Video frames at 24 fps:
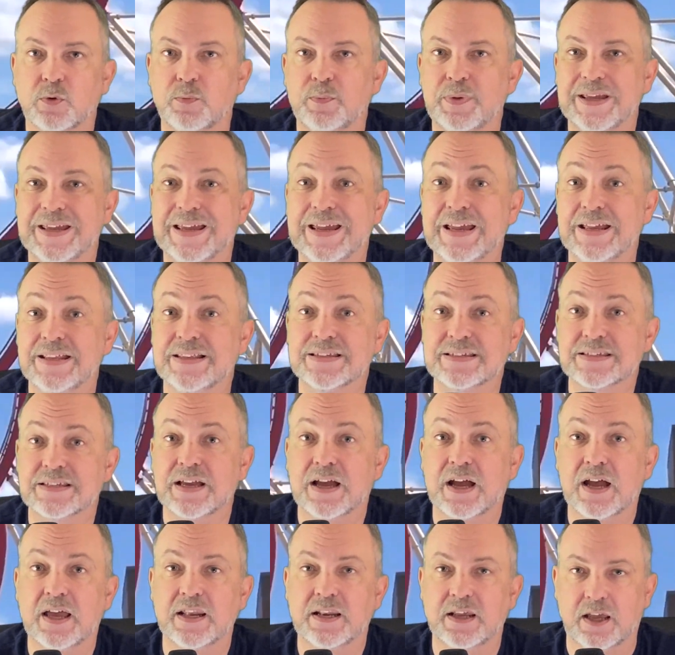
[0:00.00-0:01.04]
be
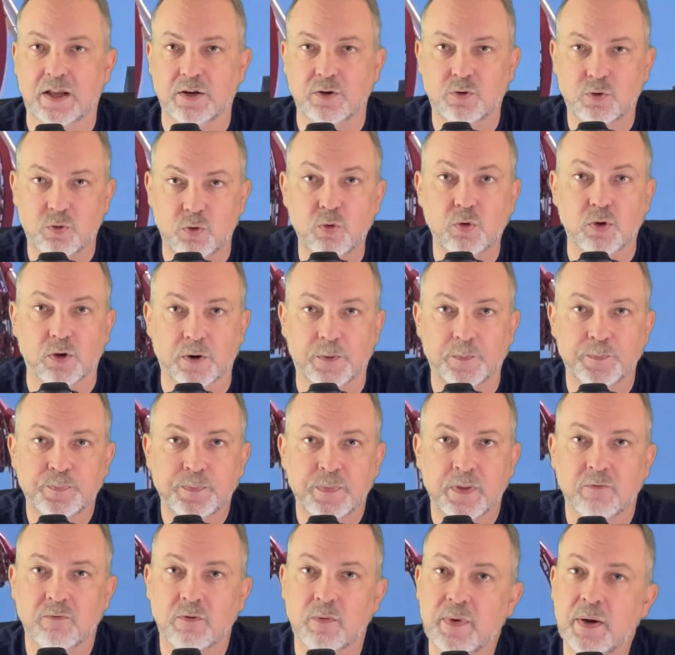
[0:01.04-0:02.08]
inside and cooler.
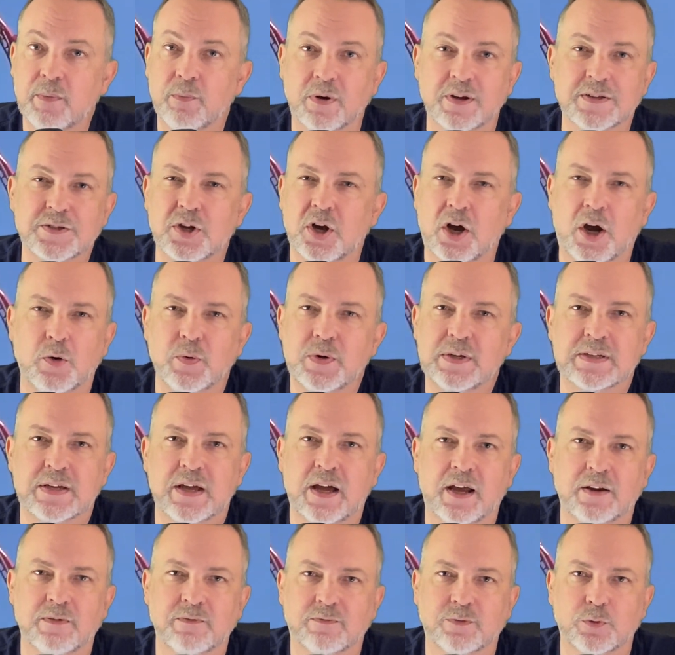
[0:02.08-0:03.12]
Remember, it's always
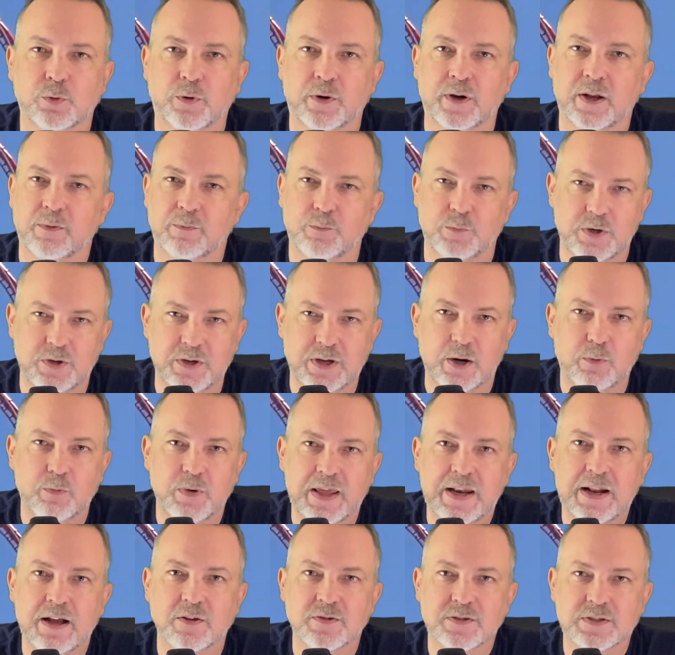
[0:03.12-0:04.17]
hot in Florida, and when you gotta
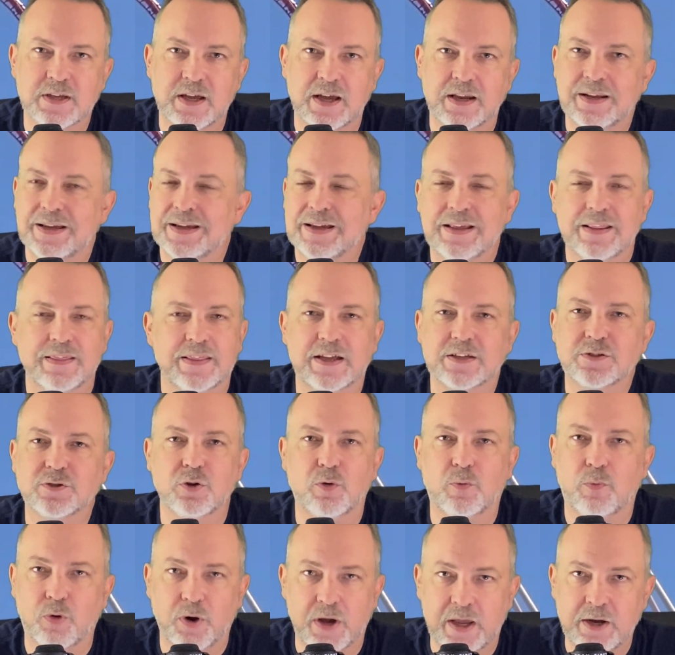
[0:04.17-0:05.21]
wait outside, that's no
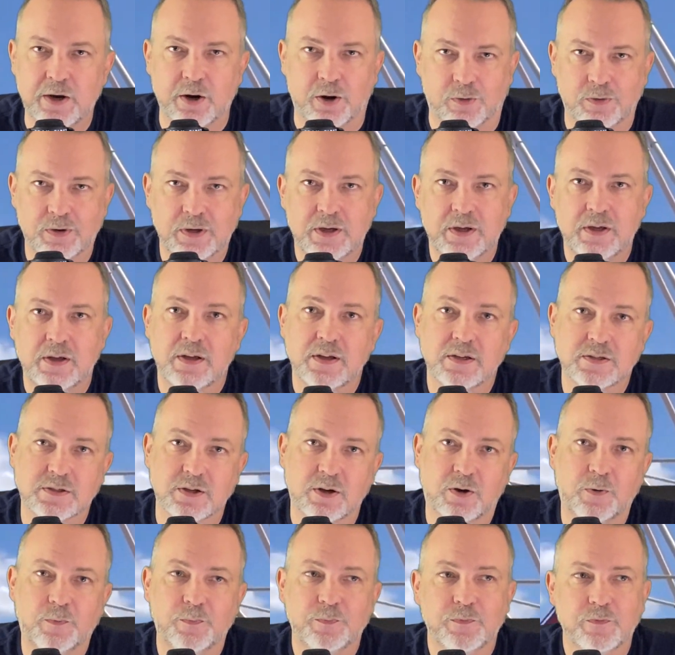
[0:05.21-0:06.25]
bueno.
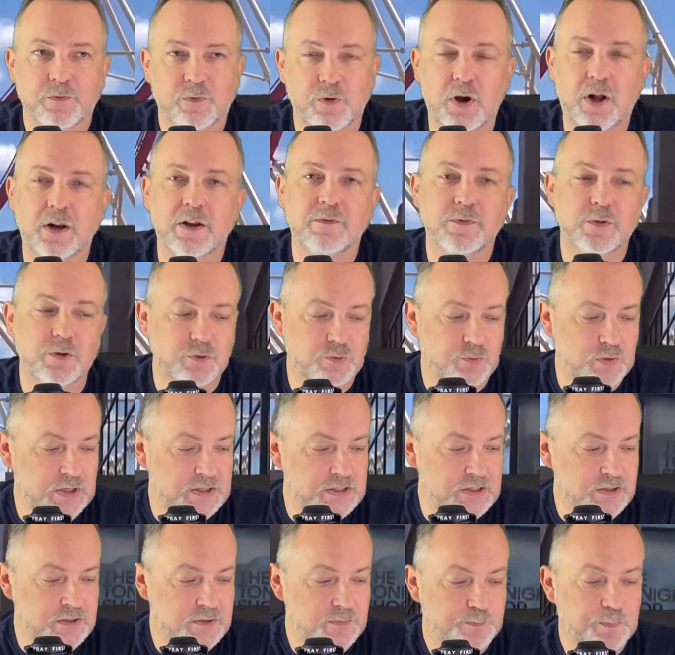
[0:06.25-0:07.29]
So, for all of those
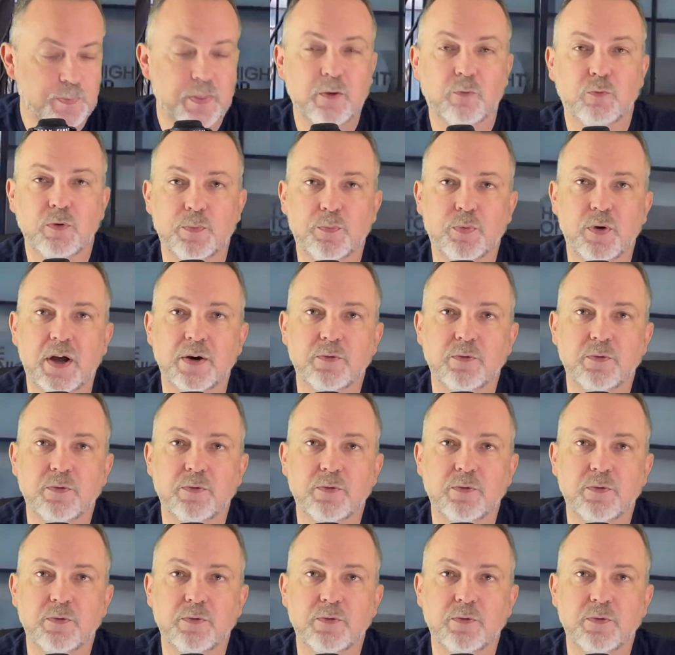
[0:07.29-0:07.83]
reasons, Rip Ride